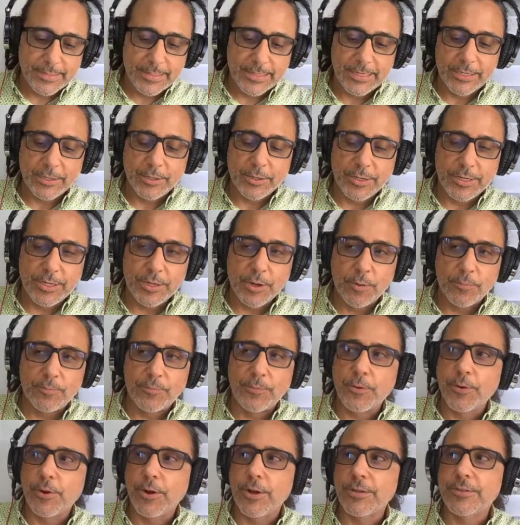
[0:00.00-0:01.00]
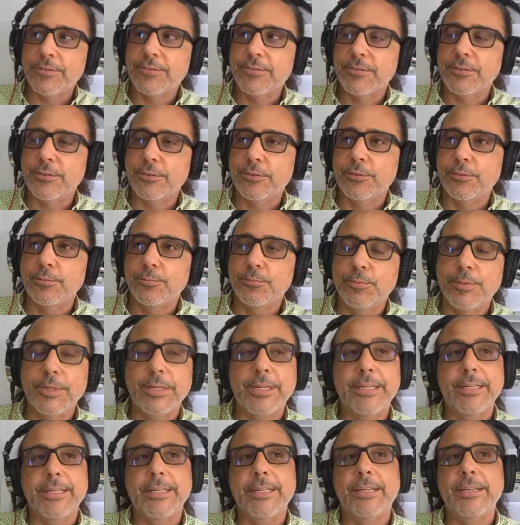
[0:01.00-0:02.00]
and for us to
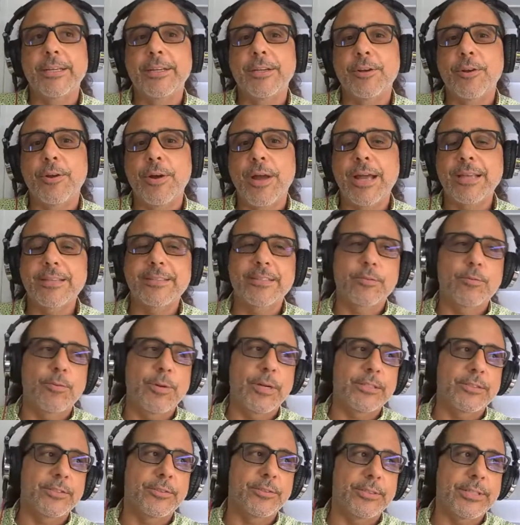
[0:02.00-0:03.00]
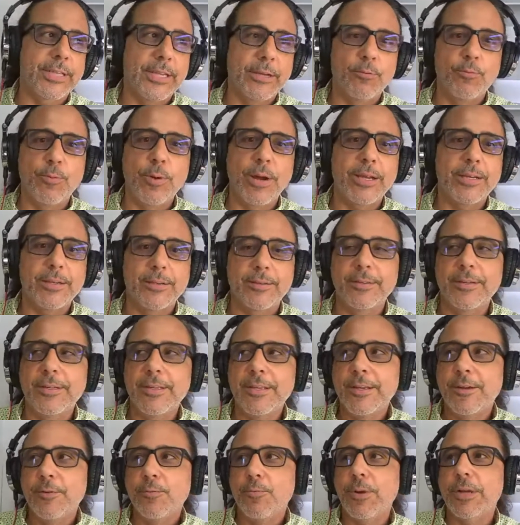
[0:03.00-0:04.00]
really ask the question, okay, what
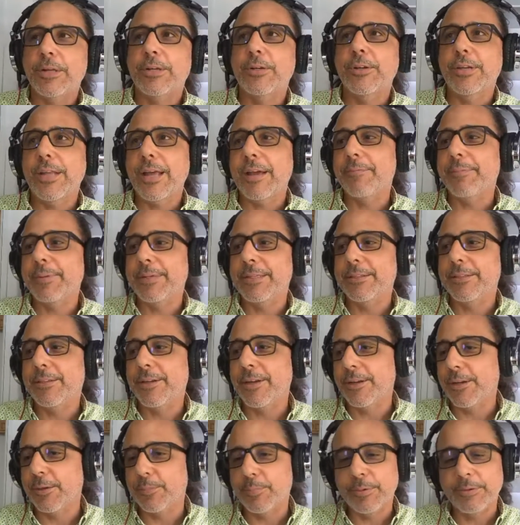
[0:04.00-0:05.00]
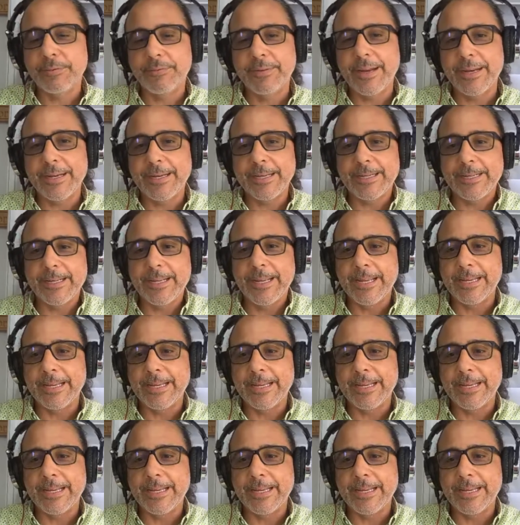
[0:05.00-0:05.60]
could have been done to prevent it?